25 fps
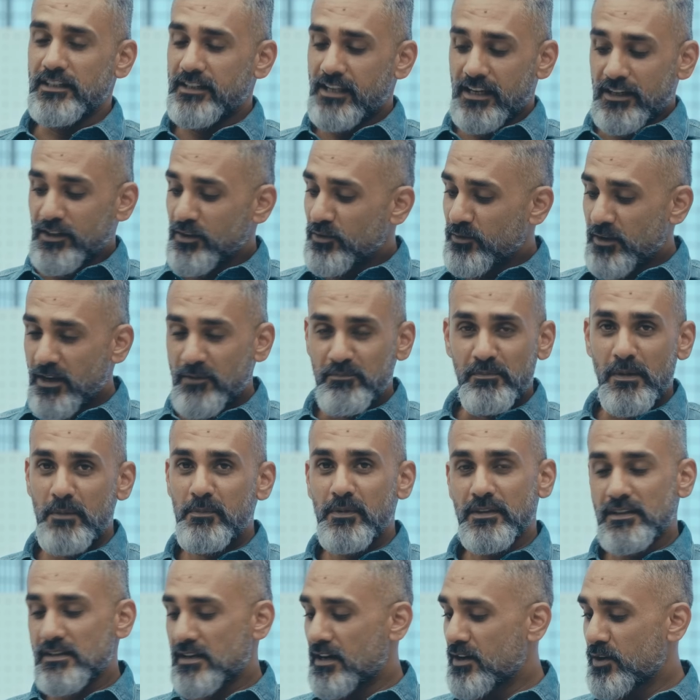telling you, when
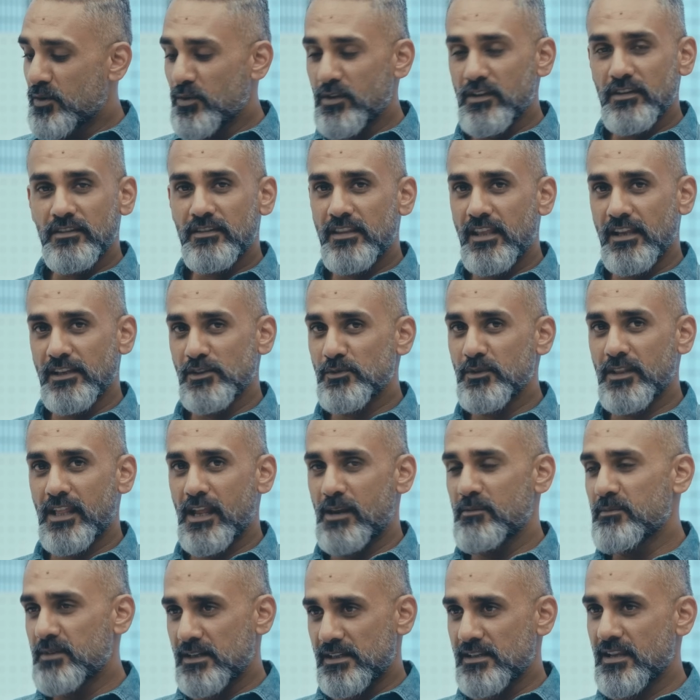people start doing things with
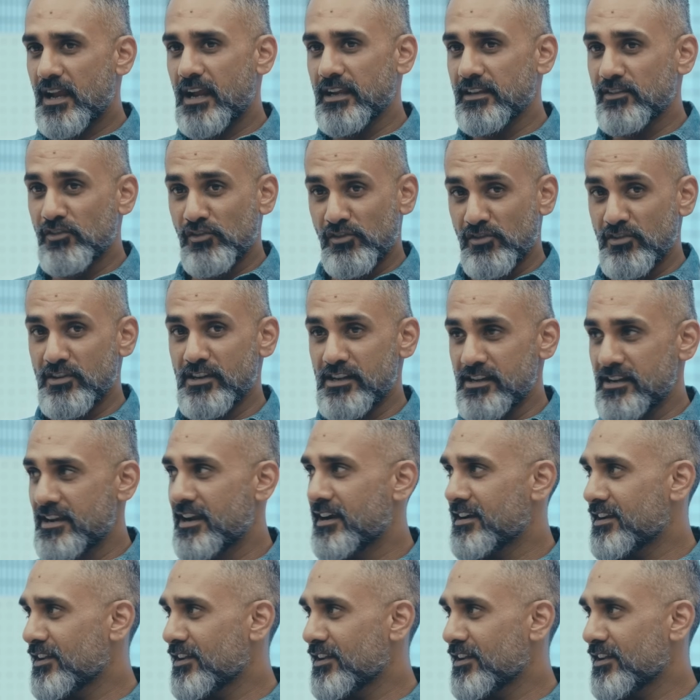helmets, I really get